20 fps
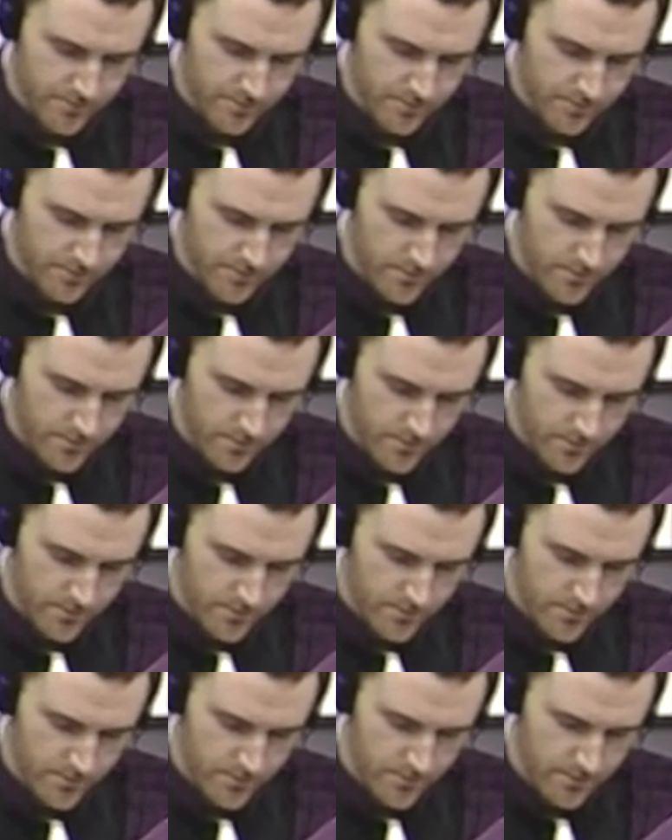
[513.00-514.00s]

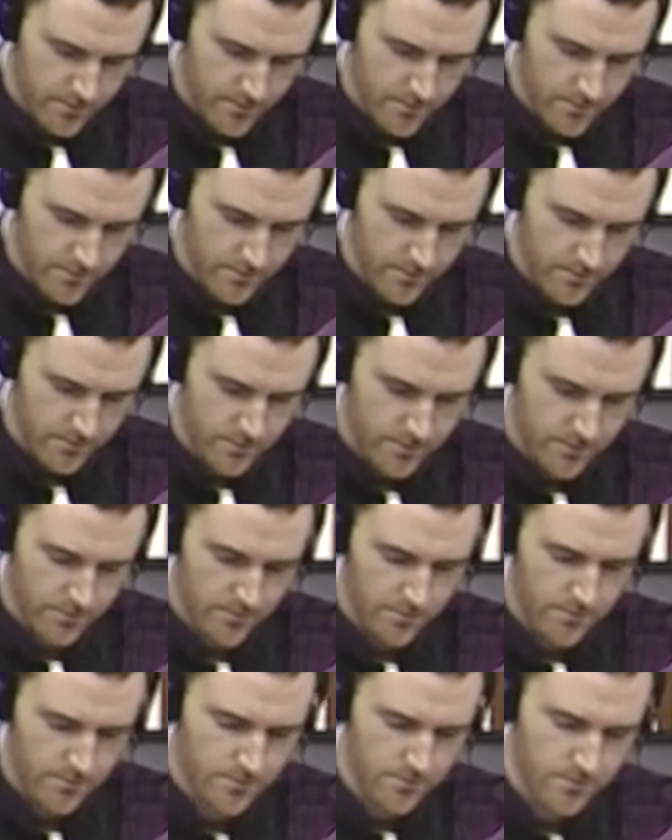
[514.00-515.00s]

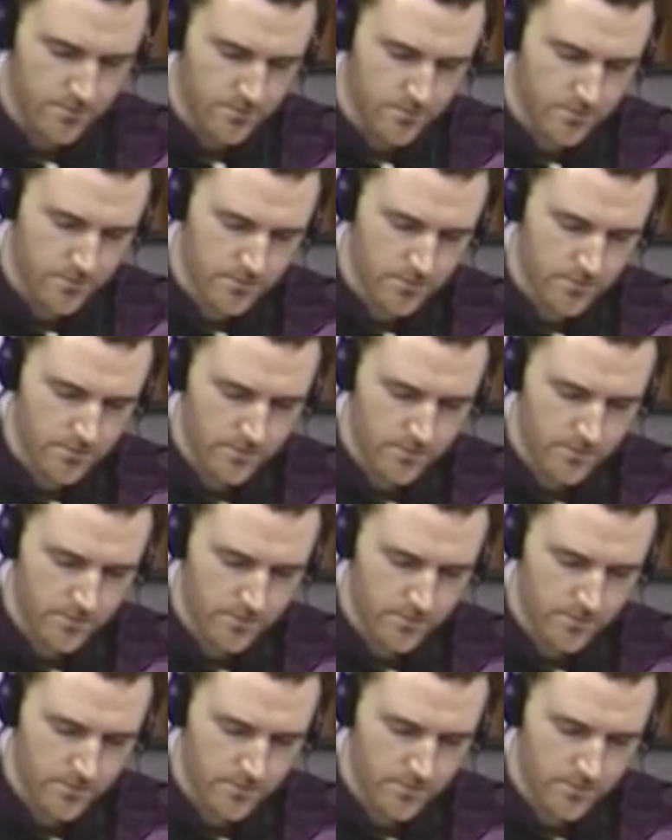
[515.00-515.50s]
[no speech]